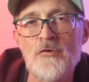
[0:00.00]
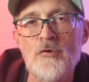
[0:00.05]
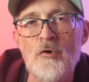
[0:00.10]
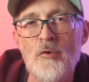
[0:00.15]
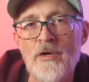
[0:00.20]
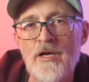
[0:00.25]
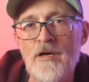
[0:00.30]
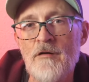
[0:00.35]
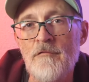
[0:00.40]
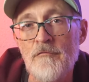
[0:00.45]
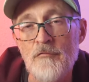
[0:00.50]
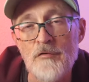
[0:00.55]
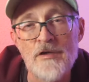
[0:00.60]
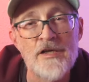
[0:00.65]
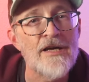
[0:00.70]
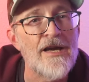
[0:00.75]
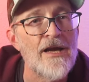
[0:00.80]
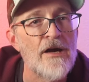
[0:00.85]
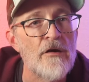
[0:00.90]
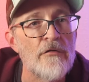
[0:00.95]
you create a
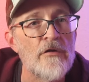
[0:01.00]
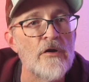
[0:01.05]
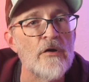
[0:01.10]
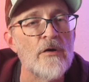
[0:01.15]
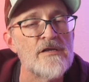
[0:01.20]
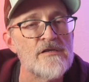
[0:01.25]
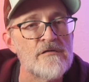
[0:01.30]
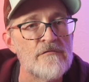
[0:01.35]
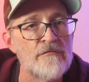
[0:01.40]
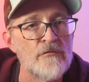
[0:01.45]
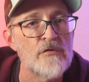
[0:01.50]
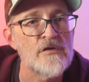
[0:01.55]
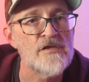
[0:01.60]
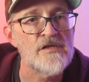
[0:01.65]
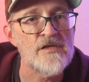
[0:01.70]
free account there as a first